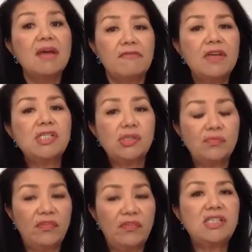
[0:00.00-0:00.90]
vig-
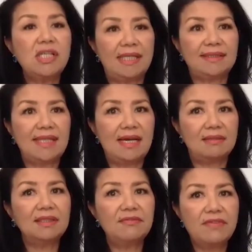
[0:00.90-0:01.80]
vigilant now
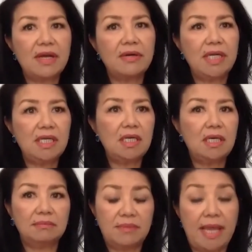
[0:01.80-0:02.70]
and very
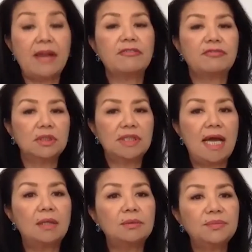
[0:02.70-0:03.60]
um, careful now